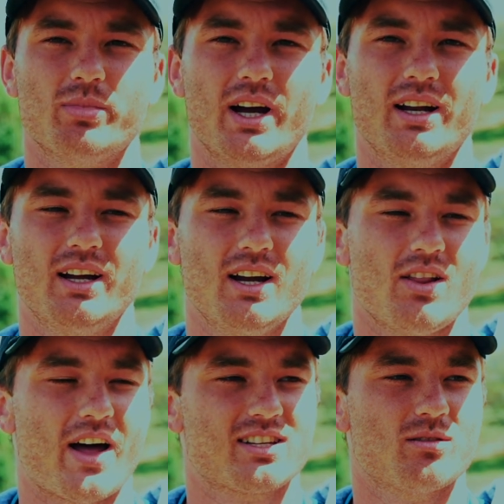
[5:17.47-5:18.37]
But
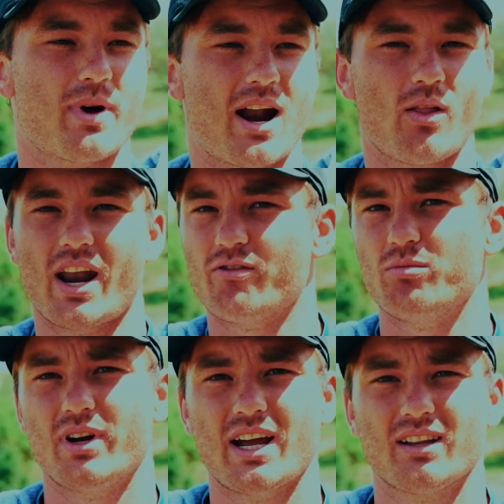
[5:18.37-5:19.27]
that's the battle that
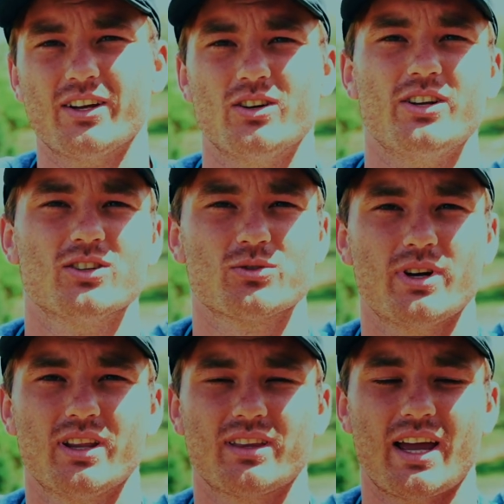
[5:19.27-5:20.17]
everybody out there deals
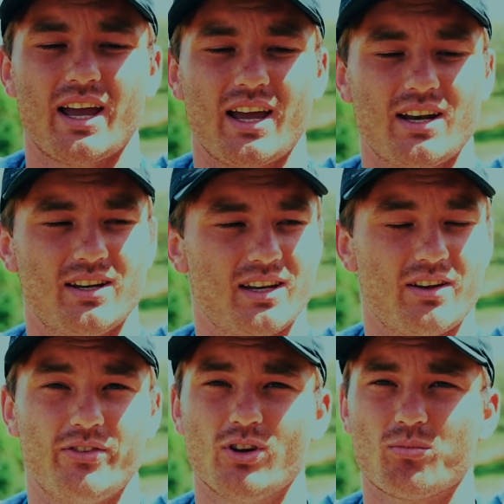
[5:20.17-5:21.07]
with, and
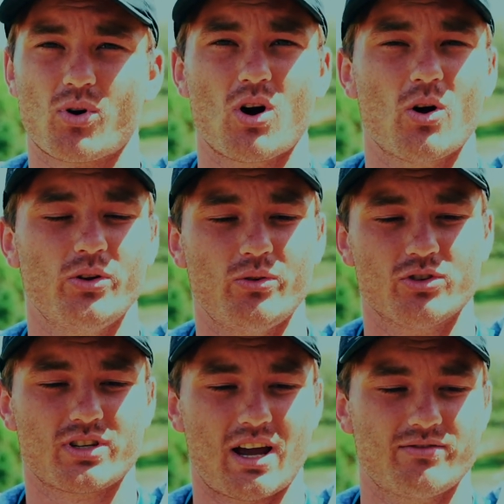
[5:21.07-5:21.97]
if you're a pro, you
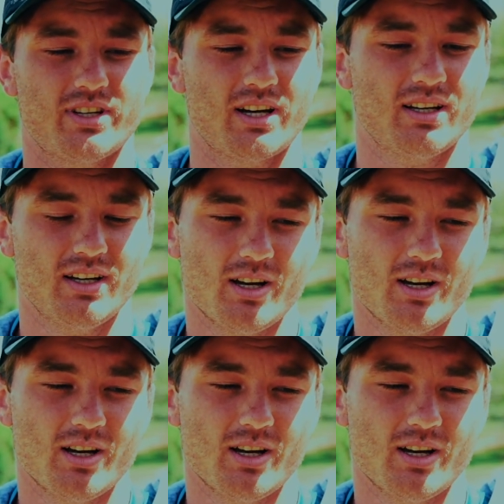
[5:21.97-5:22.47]
just have to